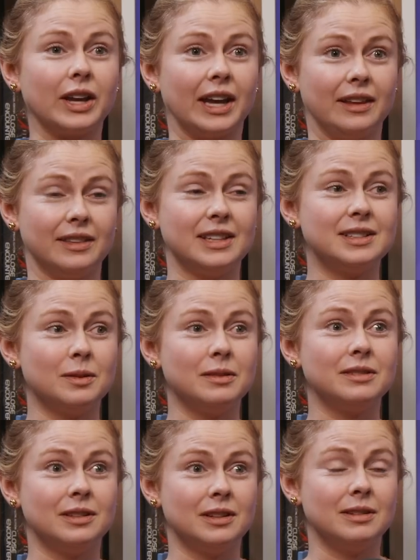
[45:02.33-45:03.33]
Okay. There's
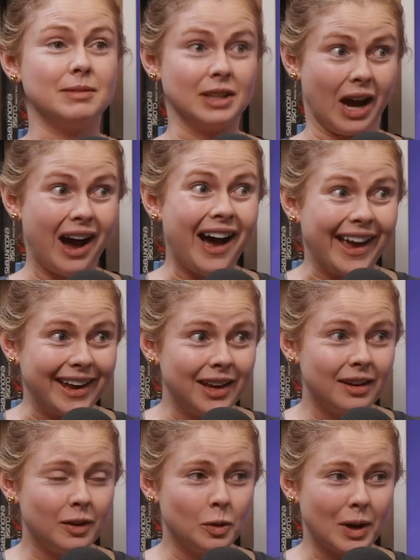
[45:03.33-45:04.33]
a
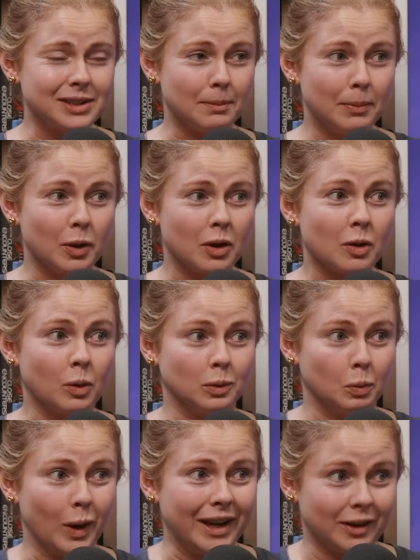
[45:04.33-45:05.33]
guy who has a book
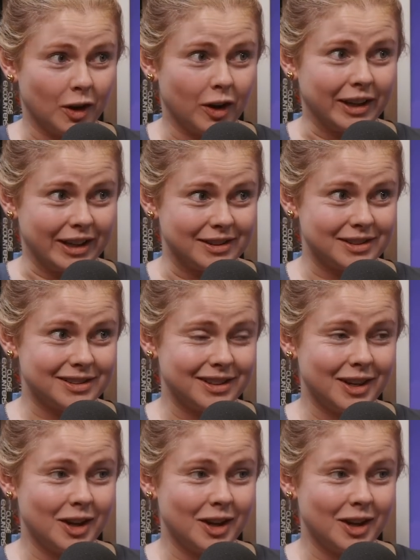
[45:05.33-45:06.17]
called Wet Goddess.